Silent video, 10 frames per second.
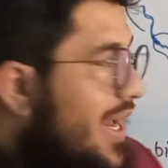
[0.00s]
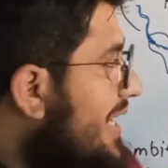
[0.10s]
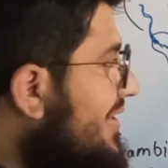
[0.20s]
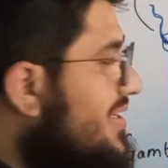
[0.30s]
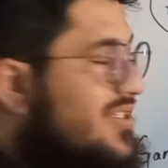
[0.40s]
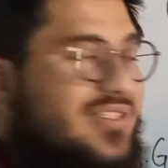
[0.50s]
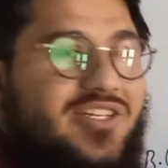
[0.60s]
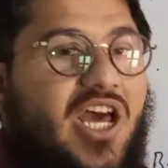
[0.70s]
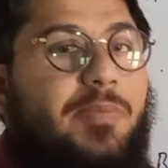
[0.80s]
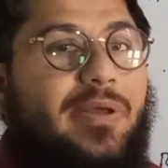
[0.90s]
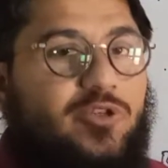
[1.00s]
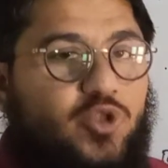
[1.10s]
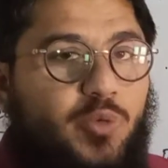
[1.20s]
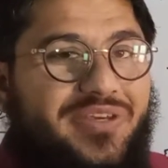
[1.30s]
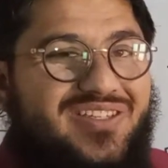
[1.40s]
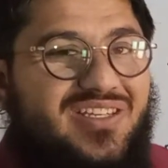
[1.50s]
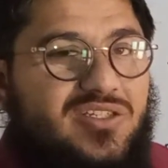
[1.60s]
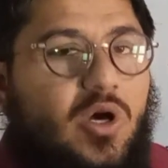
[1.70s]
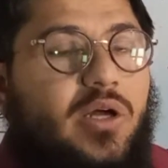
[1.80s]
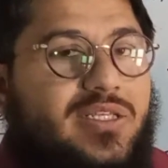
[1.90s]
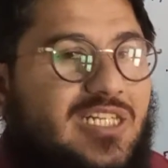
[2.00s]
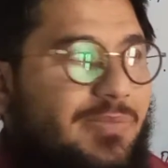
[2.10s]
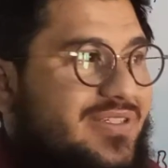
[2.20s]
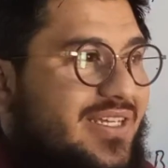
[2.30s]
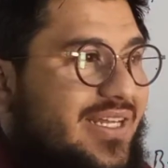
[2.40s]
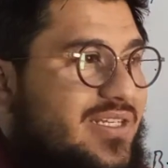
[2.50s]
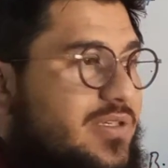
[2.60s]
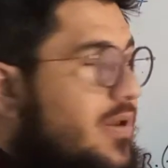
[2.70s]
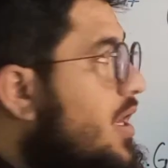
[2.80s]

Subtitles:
and this trypanosomiasis or sleeping sickness.